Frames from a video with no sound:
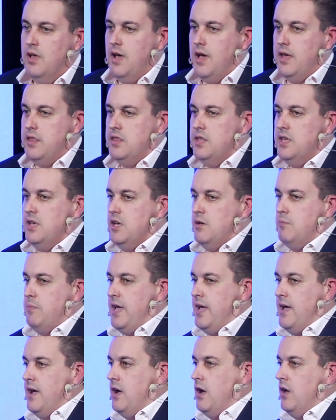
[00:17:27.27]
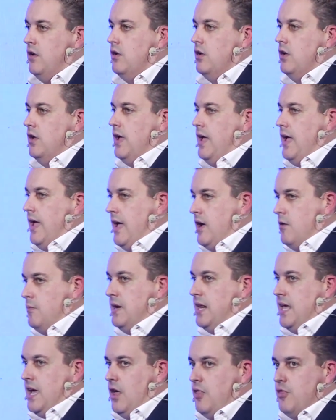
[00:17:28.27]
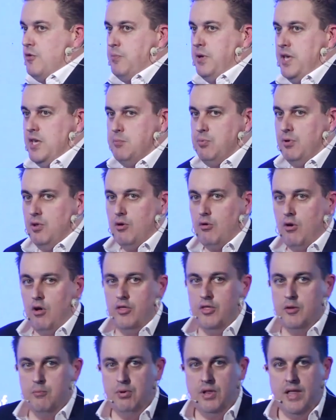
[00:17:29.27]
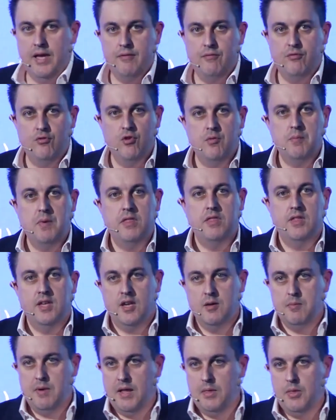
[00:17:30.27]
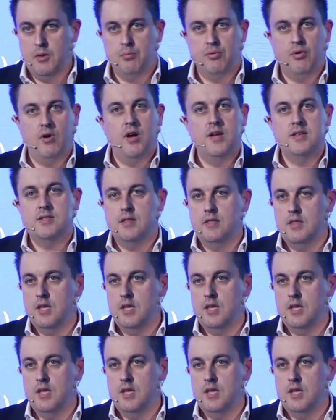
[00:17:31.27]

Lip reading: I think about how many other people are on the platform. I think about the price. I